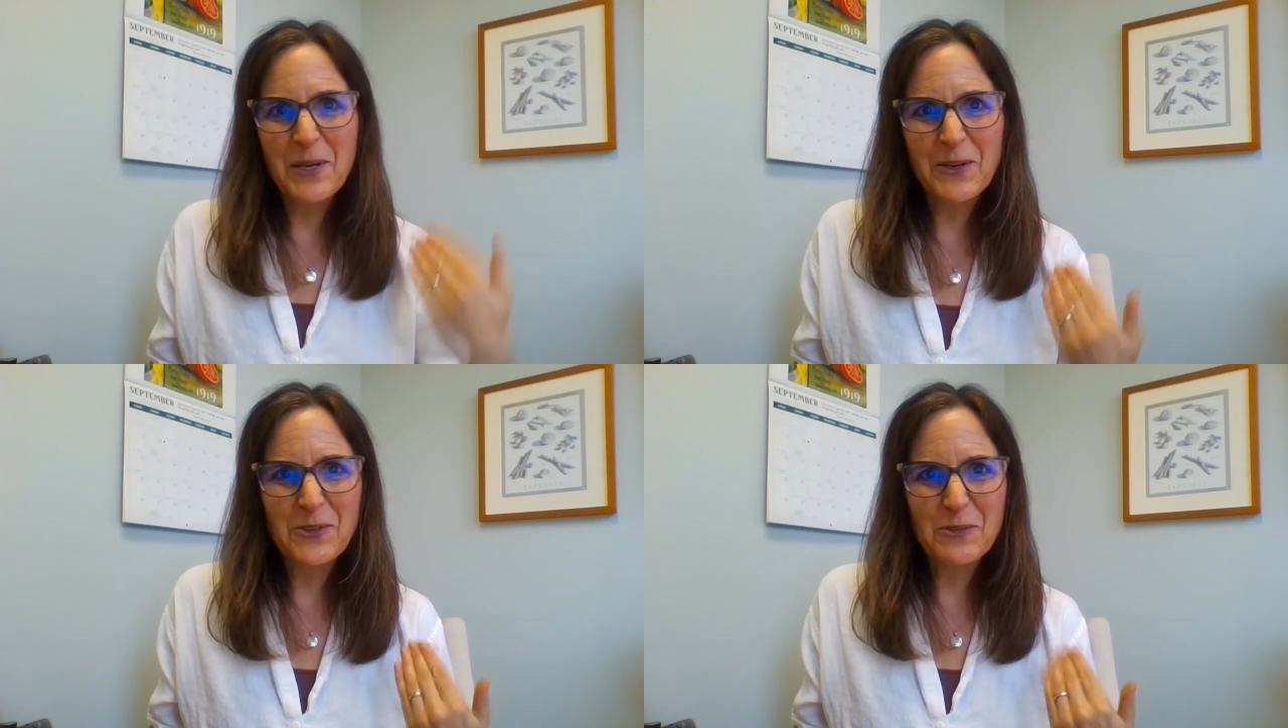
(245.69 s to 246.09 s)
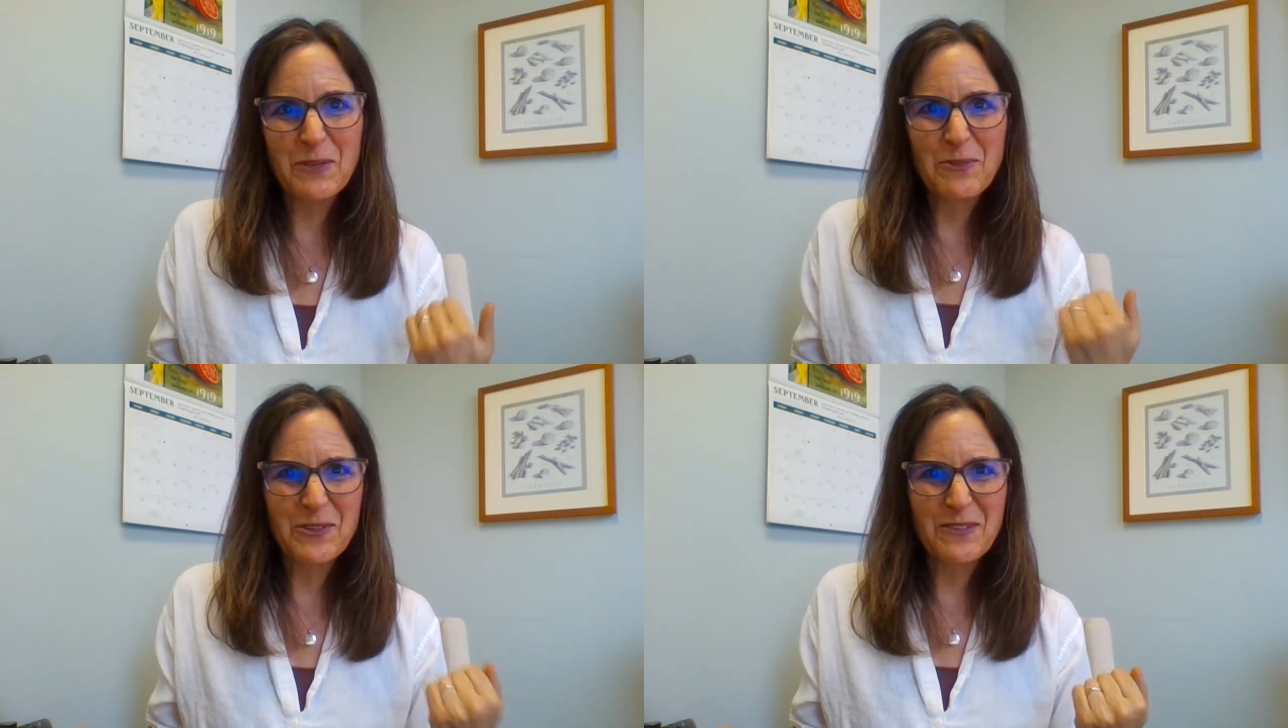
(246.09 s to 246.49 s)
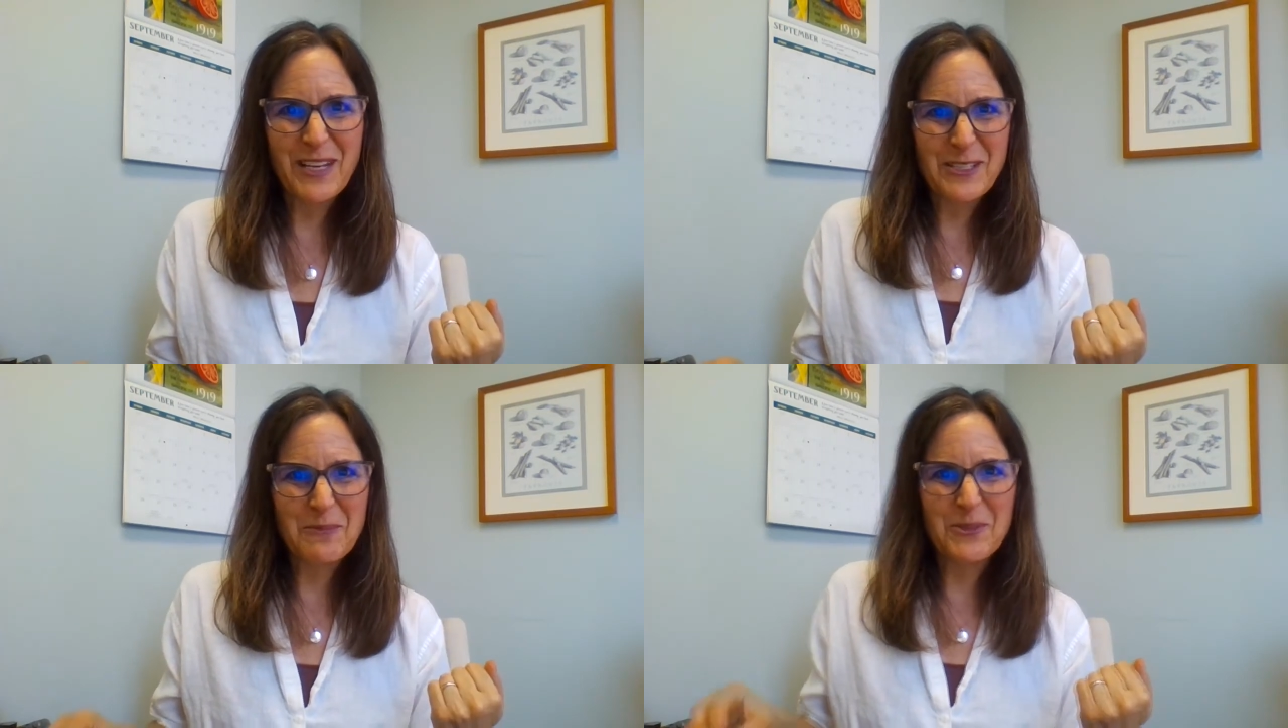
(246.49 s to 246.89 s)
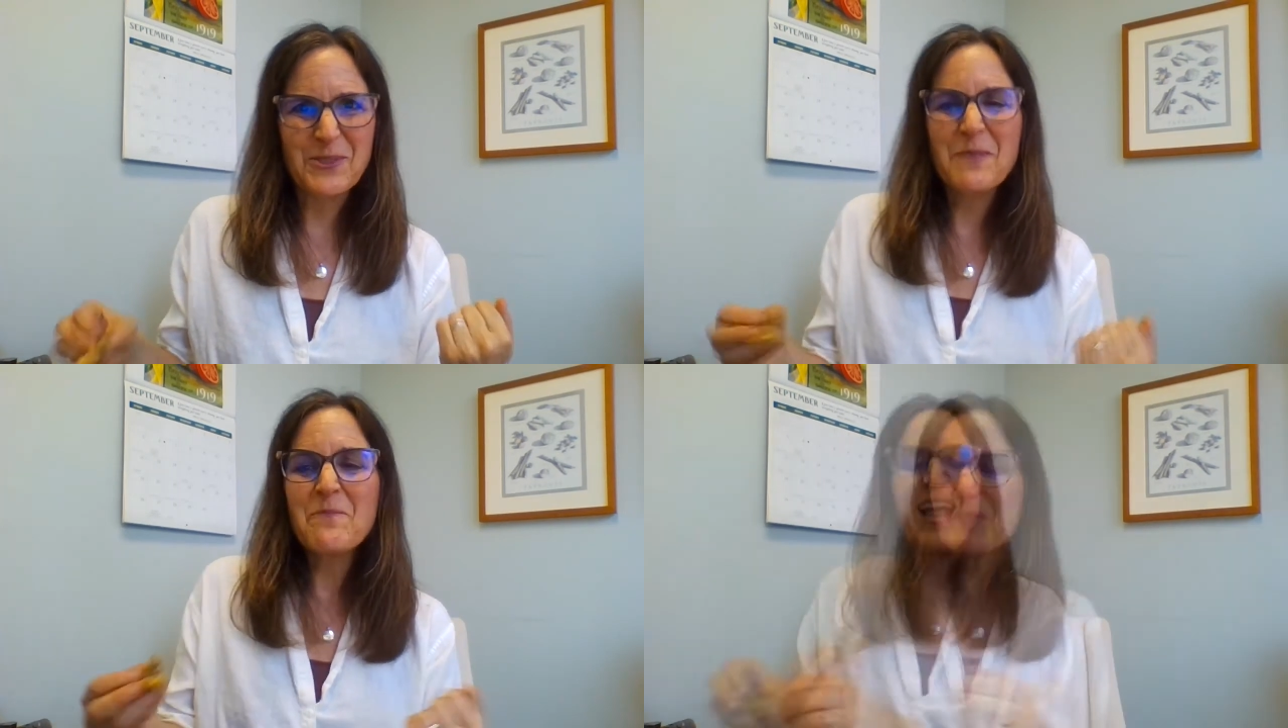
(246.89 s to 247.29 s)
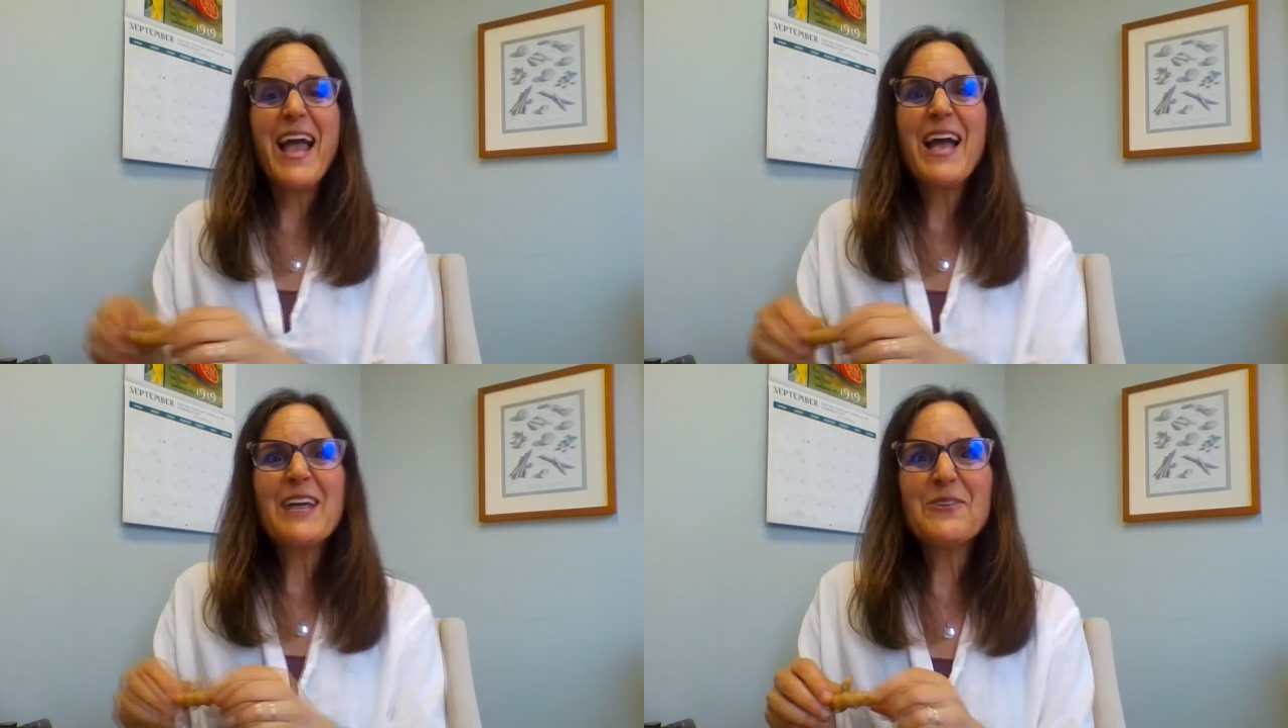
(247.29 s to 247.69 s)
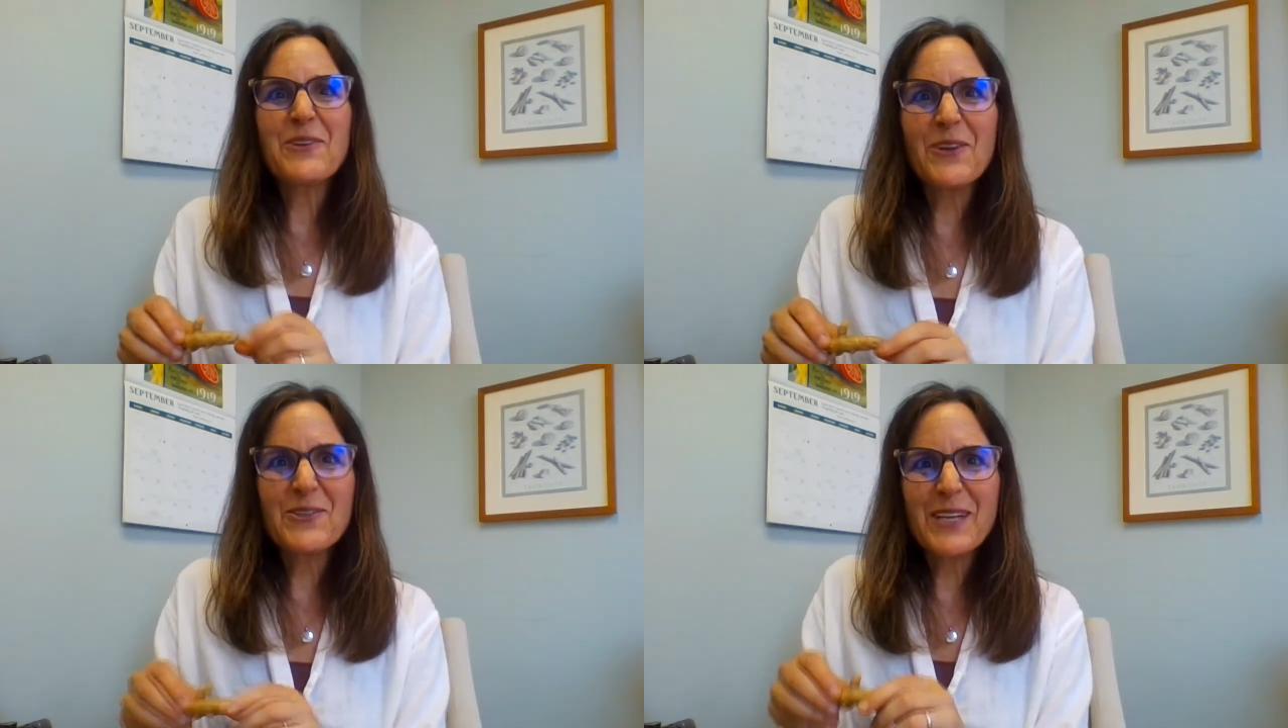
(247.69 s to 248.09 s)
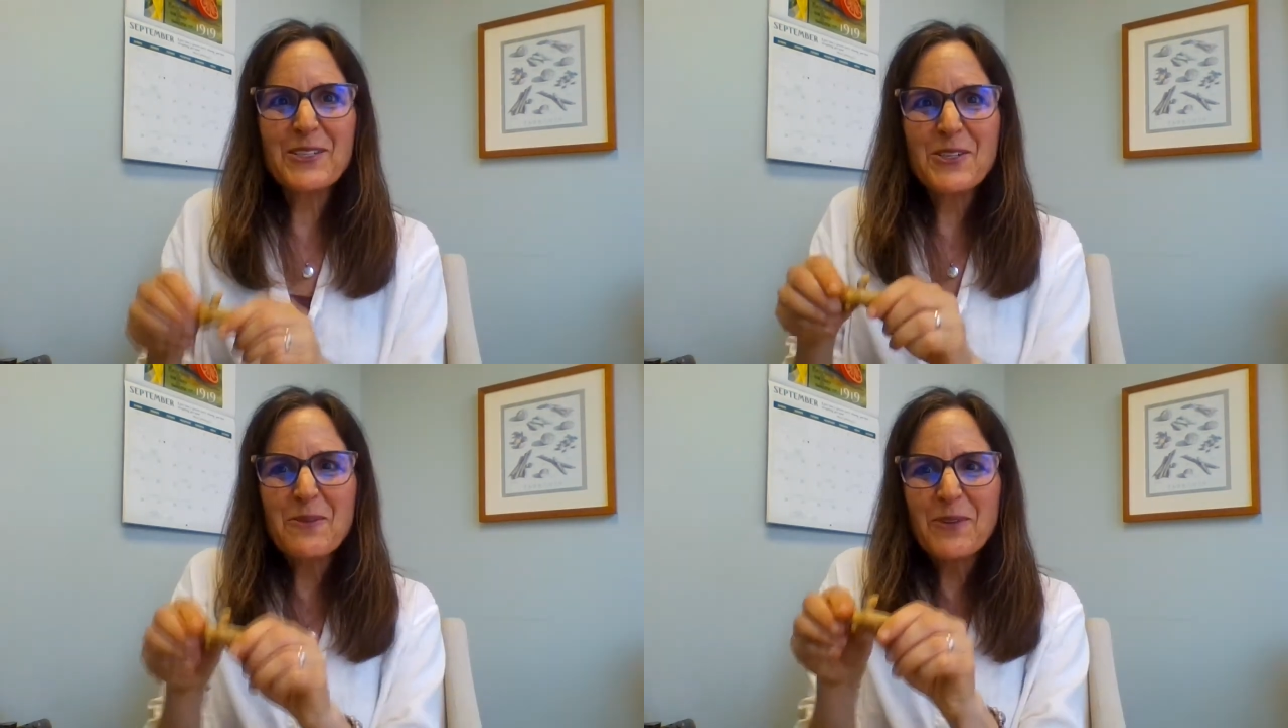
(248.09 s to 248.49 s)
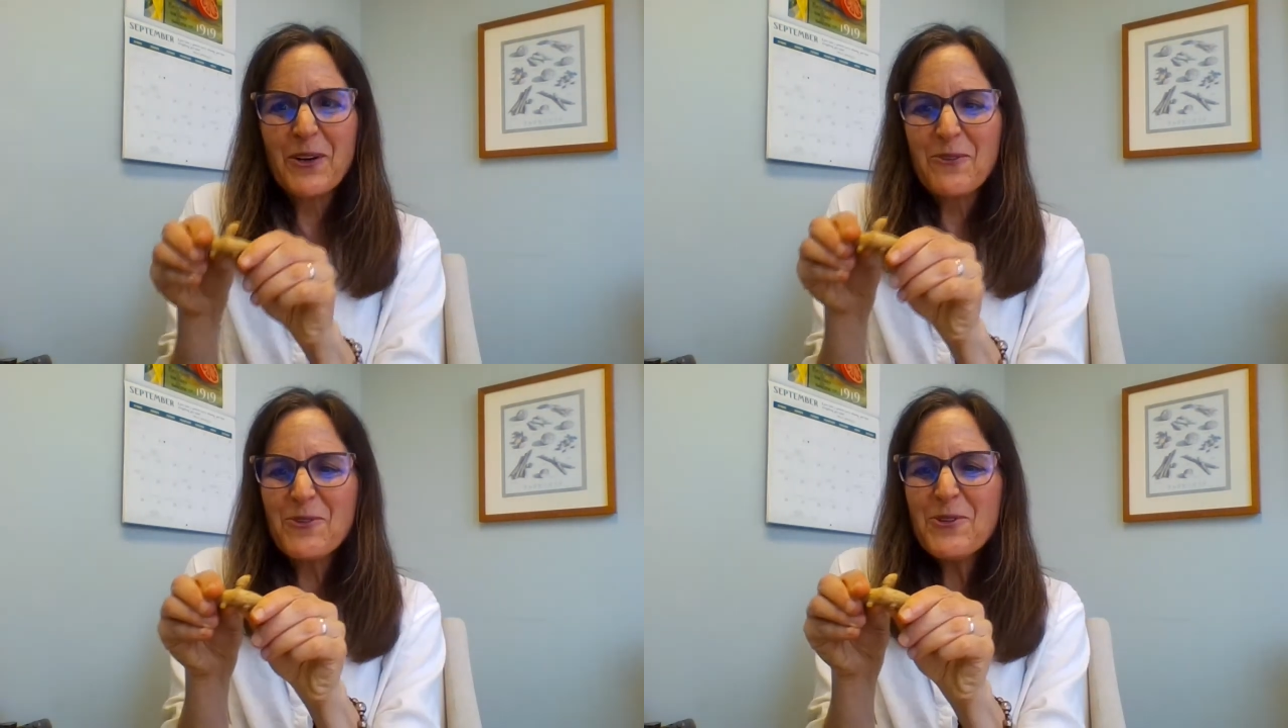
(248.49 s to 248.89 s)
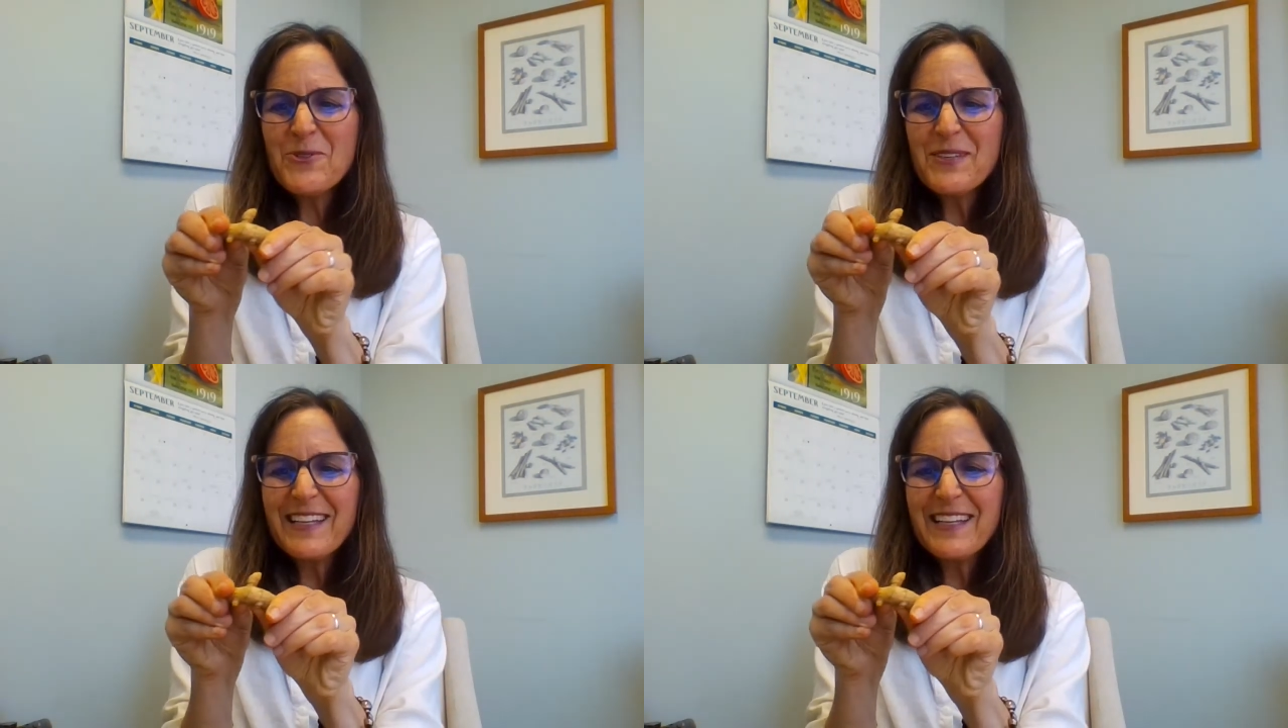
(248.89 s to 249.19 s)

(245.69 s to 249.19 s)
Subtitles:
by your sweet fruits and vegetables. You can also get turmeric root,